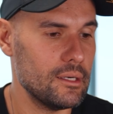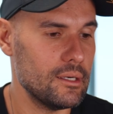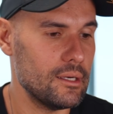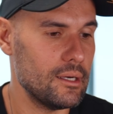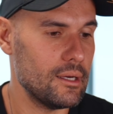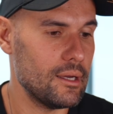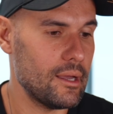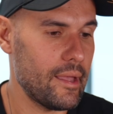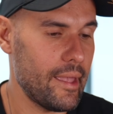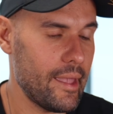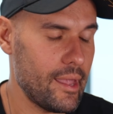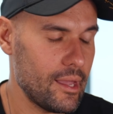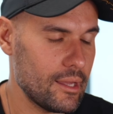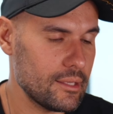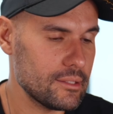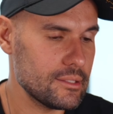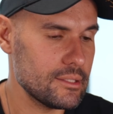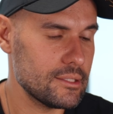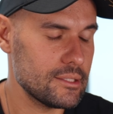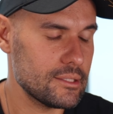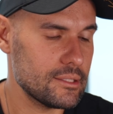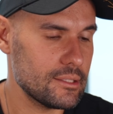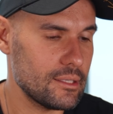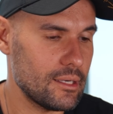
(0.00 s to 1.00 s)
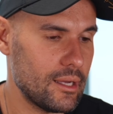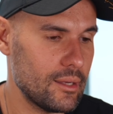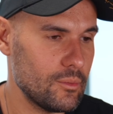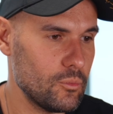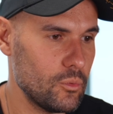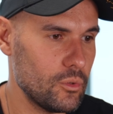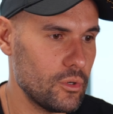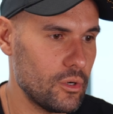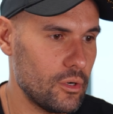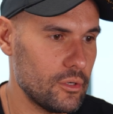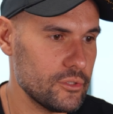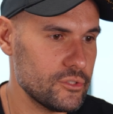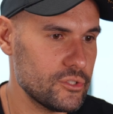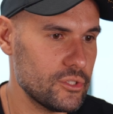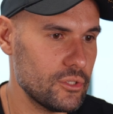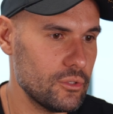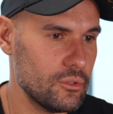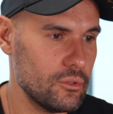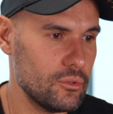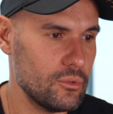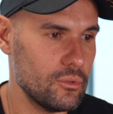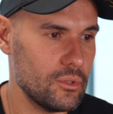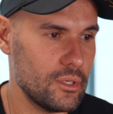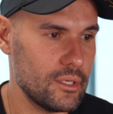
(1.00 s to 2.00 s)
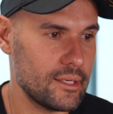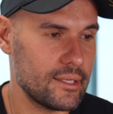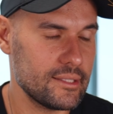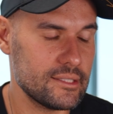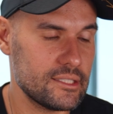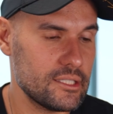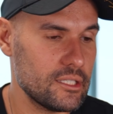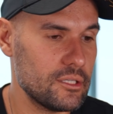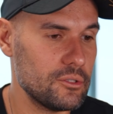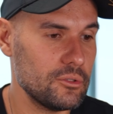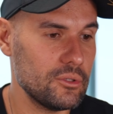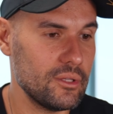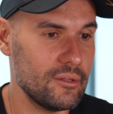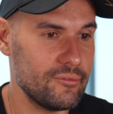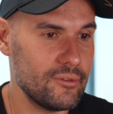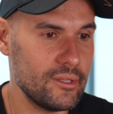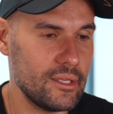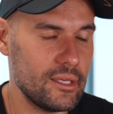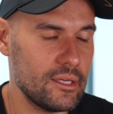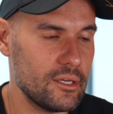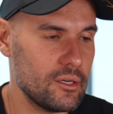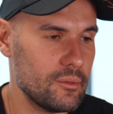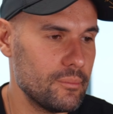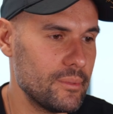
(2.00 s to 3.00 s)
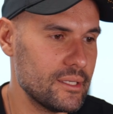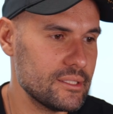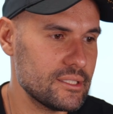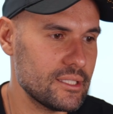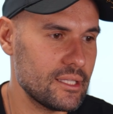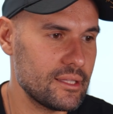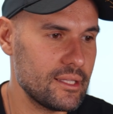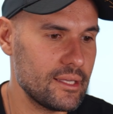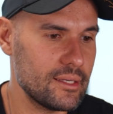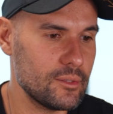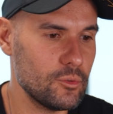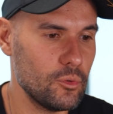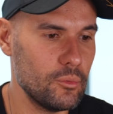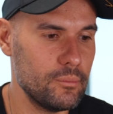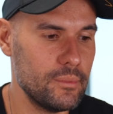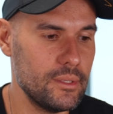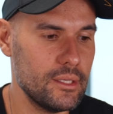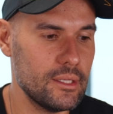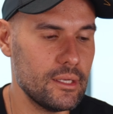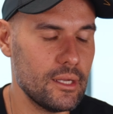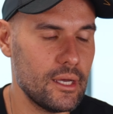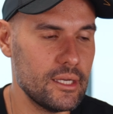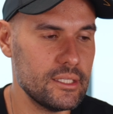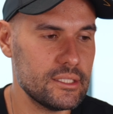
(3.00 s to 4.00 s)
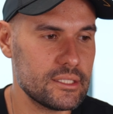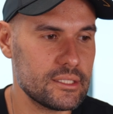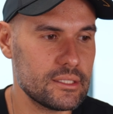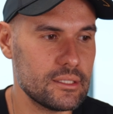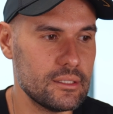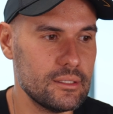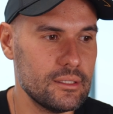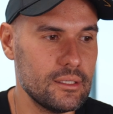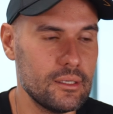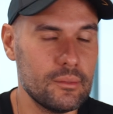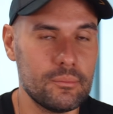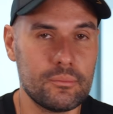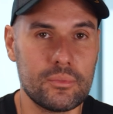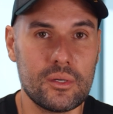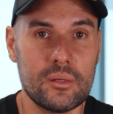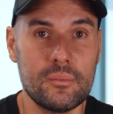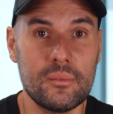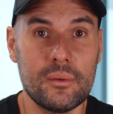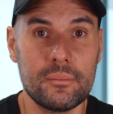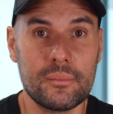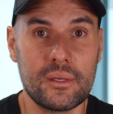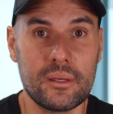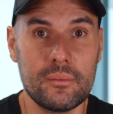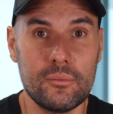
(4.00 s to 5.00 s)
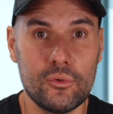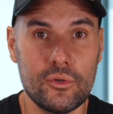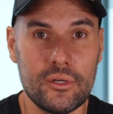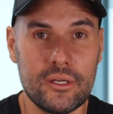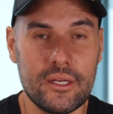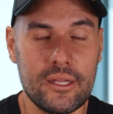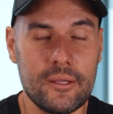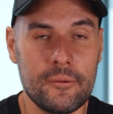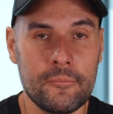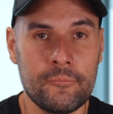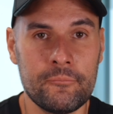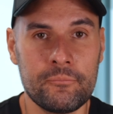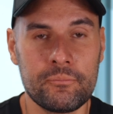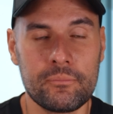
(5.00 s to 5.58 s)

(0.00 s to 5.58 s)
And I would also consider living here because I think it would be a nice premium community.